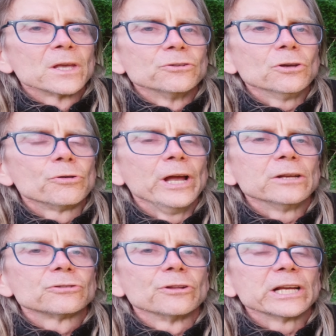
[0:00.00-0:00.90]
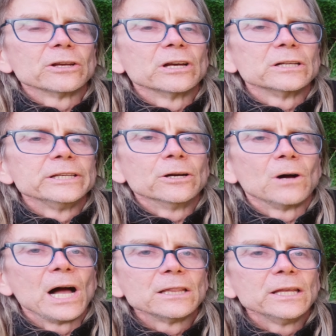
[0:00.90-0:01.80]
Ukraine is like I
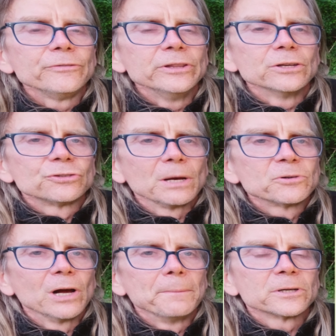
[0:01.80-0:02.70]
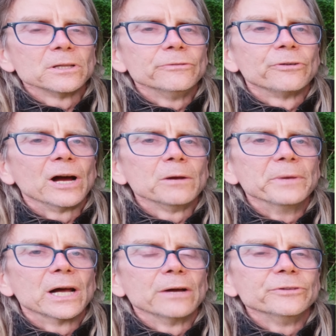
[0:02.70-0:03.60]
live in this subtropical
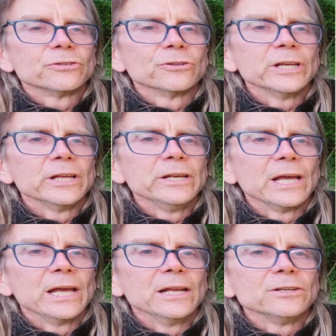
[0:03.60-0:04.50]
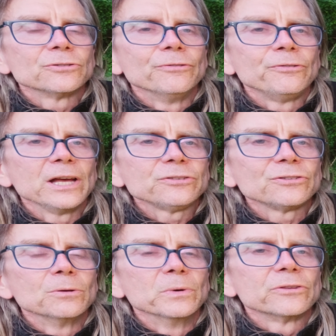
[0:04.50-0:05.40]
environment, obviously, and it's
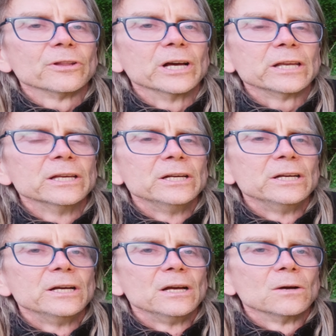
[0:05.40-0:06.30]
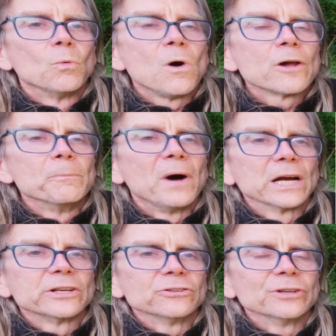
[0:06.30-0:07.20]
infested with water
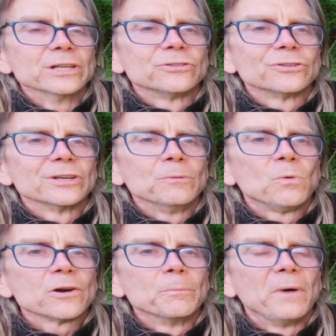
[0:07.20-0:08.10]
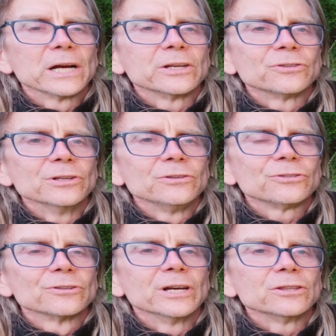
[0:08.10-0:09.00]
moccasins. And water
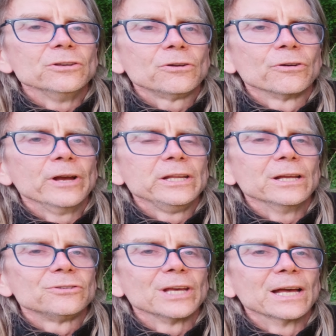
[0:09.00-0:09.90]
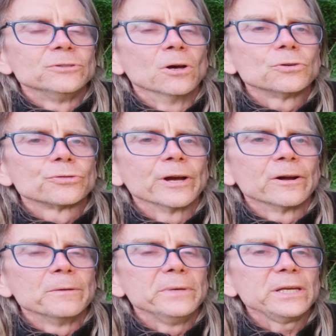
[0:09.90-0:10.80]
moccasins, like the Ukrainians have, don't tread
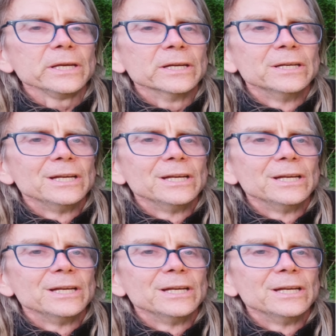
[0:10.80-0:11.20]
on me.